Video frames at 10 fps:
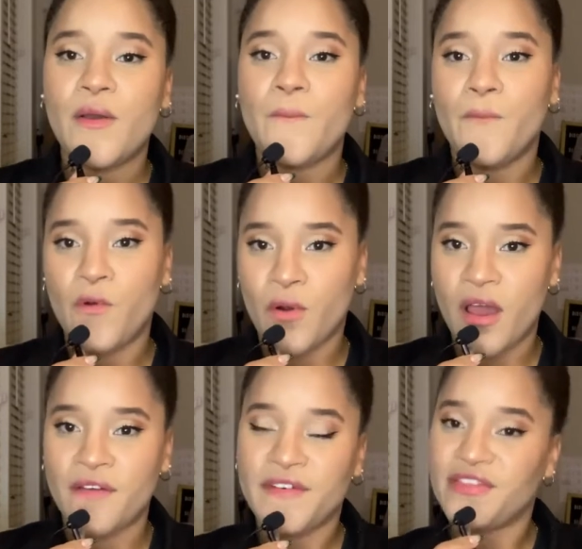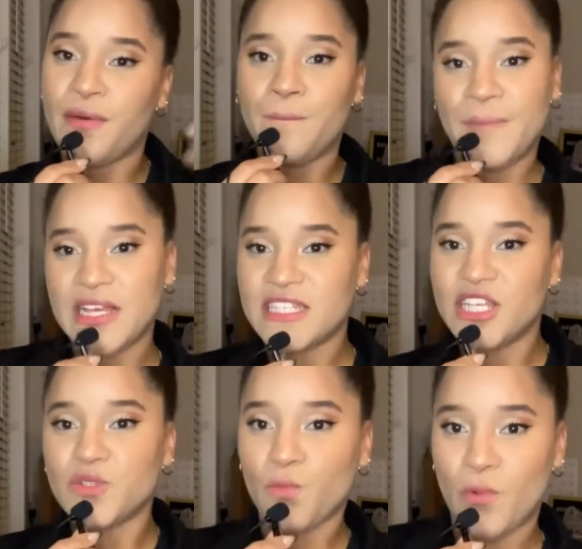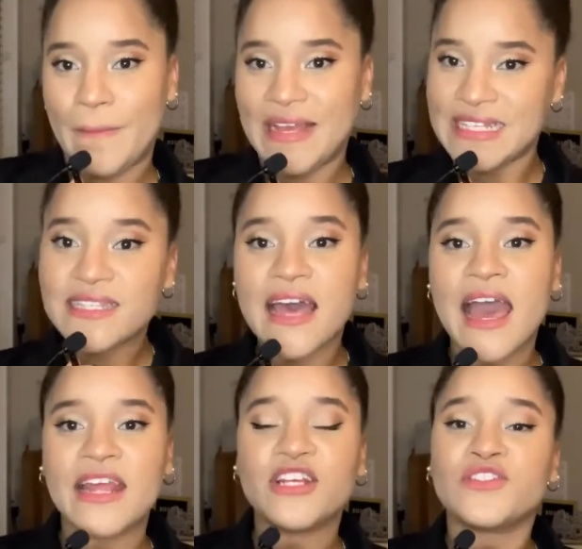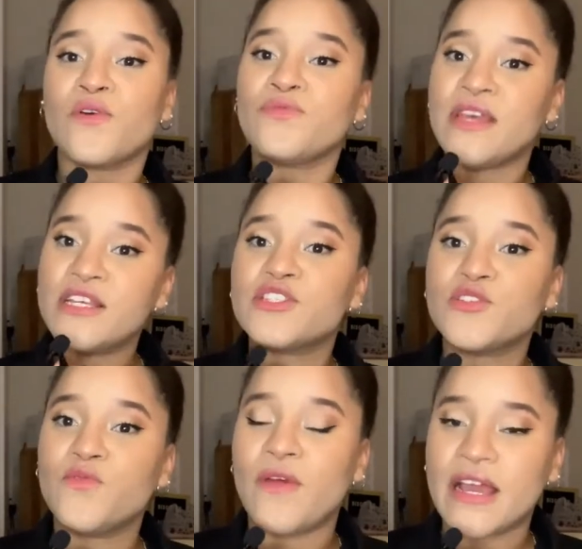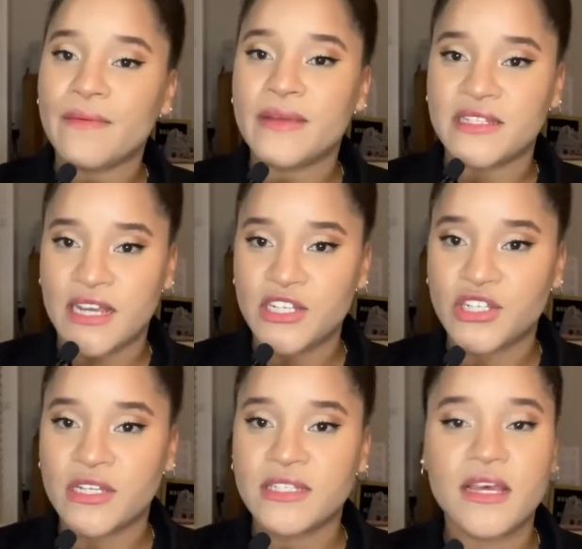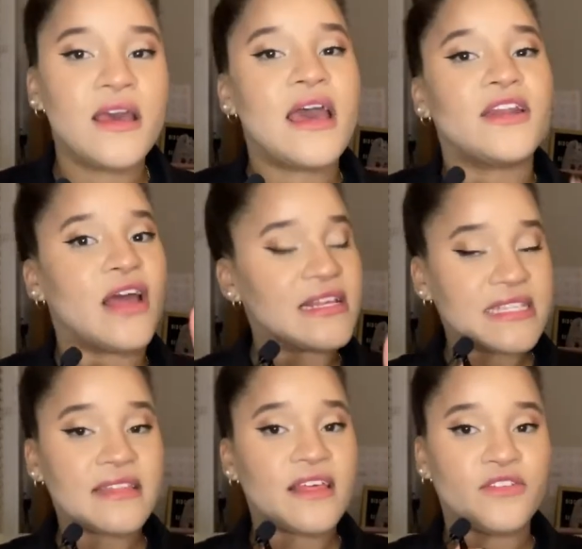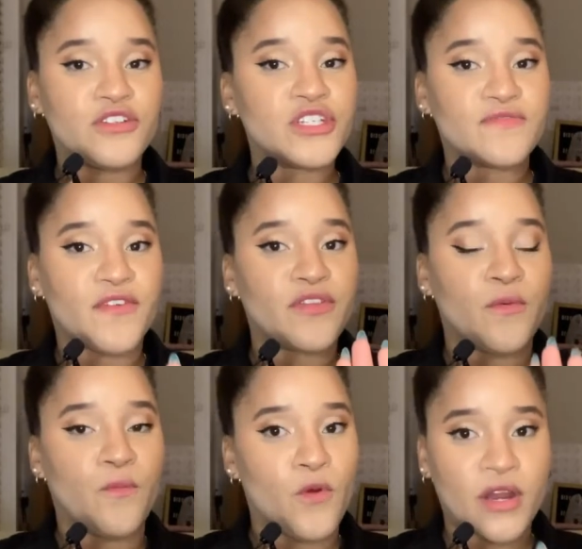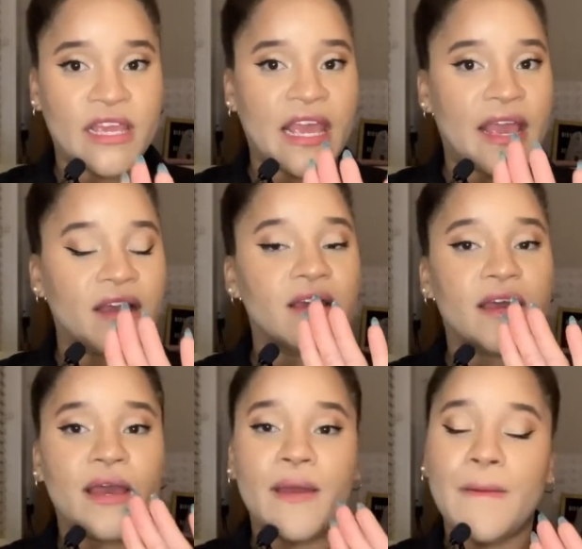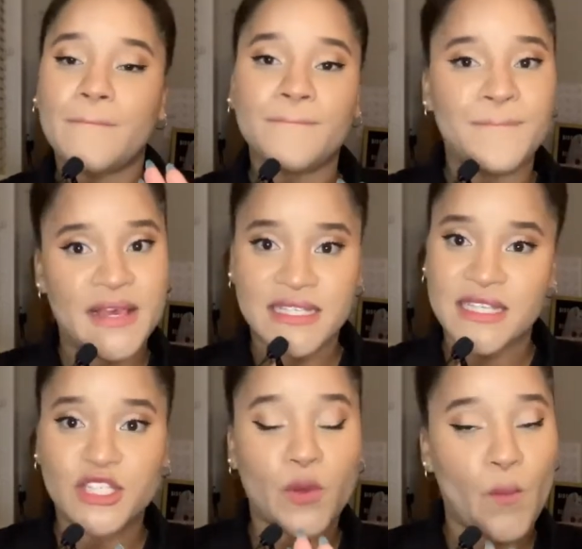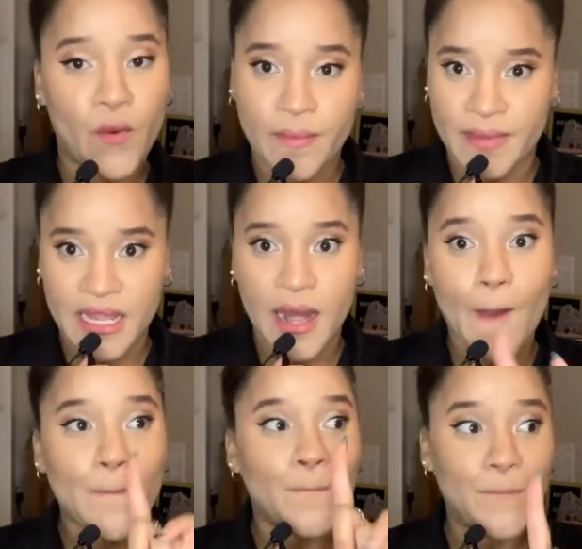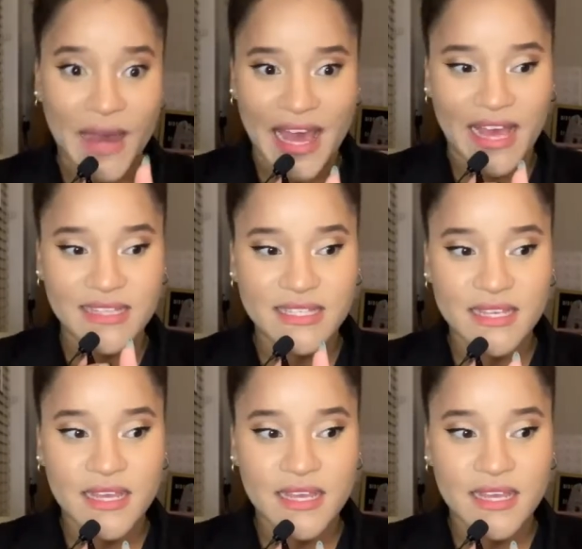more of the business women side. So these two recommendations, not saying that they're just for the working business woman, but